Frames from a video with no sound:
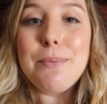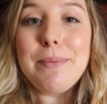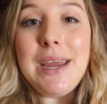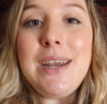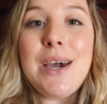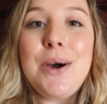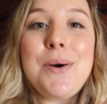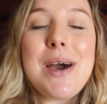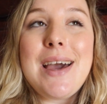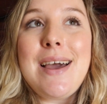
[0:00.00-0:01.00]
By
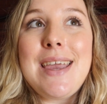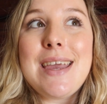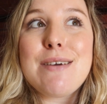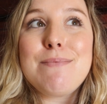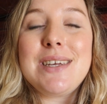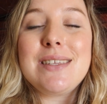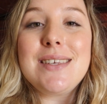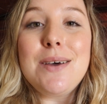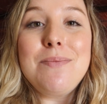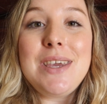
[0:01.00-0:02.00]
now, I am in
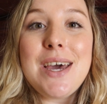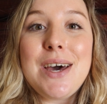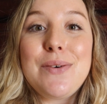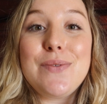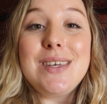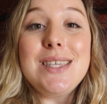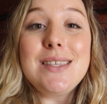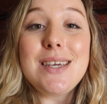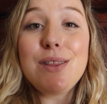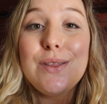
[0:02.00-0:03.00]
Zambia
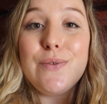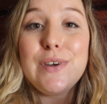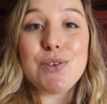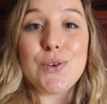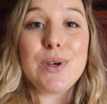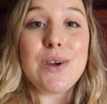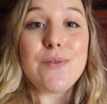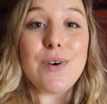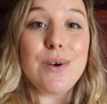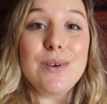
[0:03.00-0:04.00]
visiting the Victoria
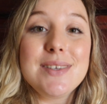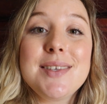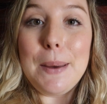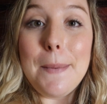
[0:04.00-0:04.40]
Falls,